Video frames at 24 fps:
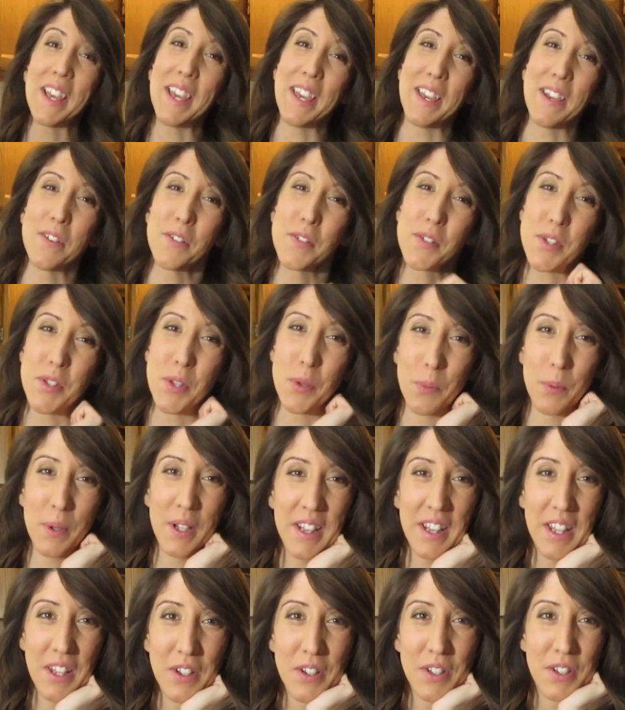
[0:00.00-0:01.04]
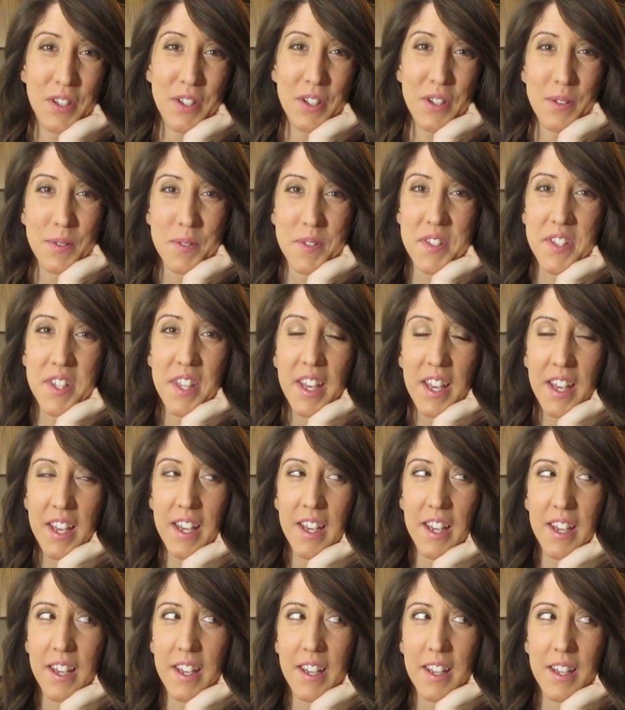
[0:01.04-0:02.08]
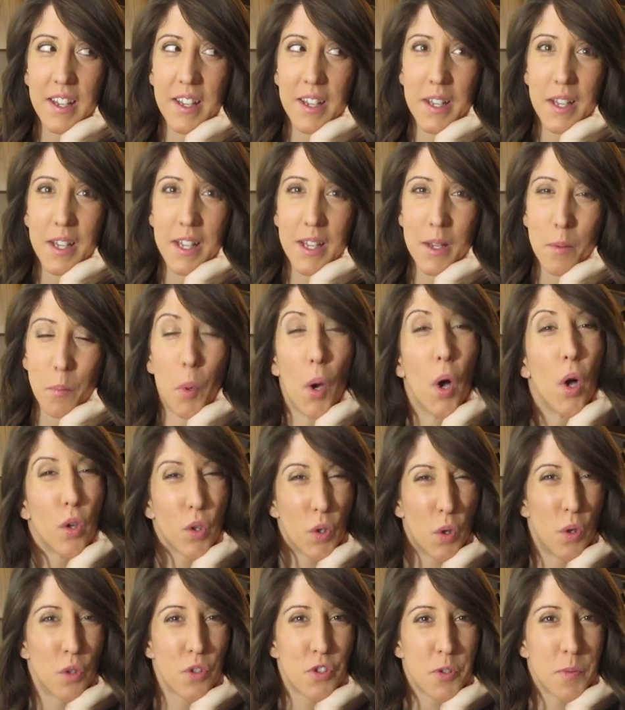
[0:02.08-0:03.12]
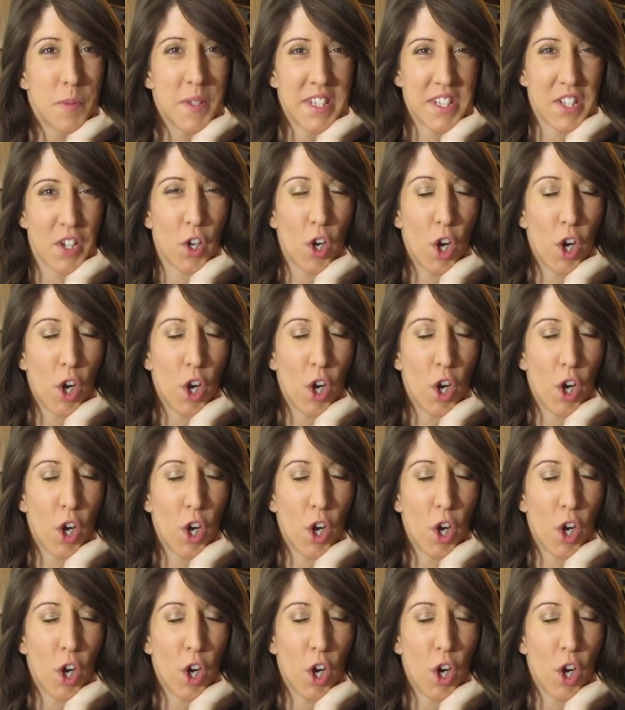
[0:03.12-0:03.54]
Here's the really good news Paul Goldschmidt's a